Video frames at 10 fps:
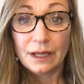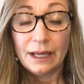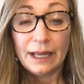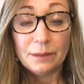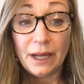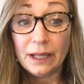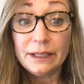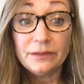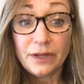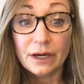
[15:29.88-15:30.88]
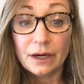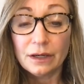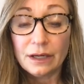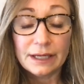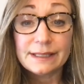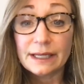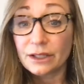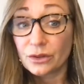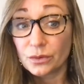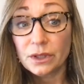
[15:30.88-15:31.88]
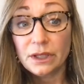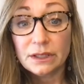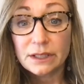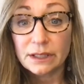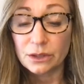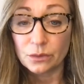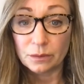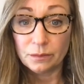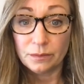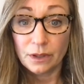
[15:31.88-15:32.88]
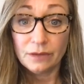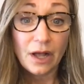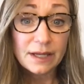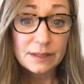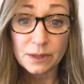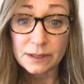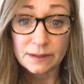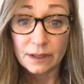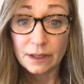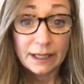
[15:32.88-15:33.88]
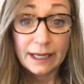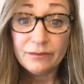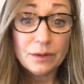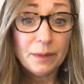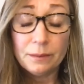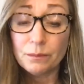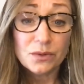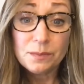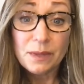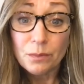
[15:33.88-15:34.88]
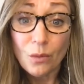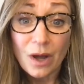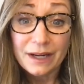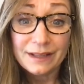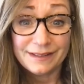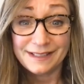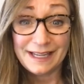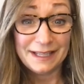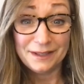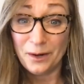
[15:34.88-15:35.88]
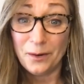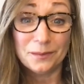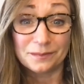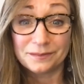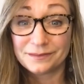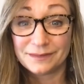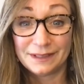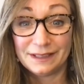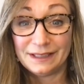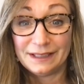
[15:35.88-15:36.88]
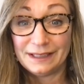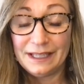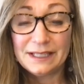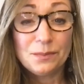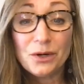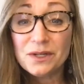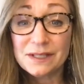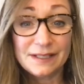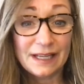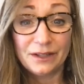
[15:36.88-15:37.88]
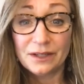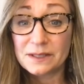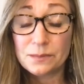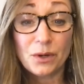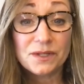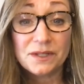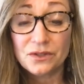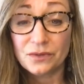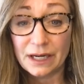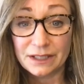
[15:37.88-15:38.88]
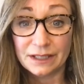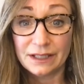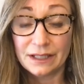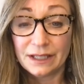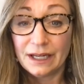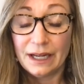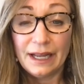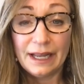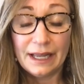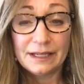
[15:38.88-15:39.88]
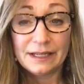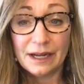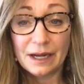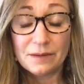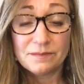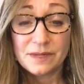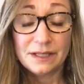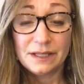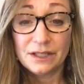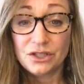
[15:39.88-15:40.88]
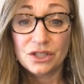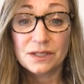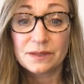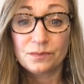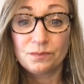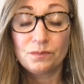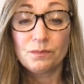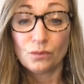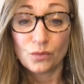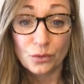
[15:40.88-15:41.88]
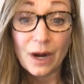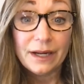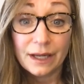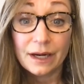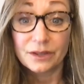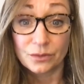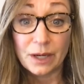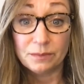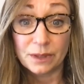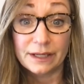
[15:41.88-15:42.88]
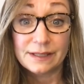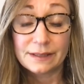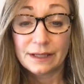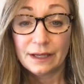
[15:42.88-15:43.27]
And palliative care extending through the continuum of hospice. And most people want to stay in their home. It's person-centered, it's person-directed, and it's just the right care at the right place.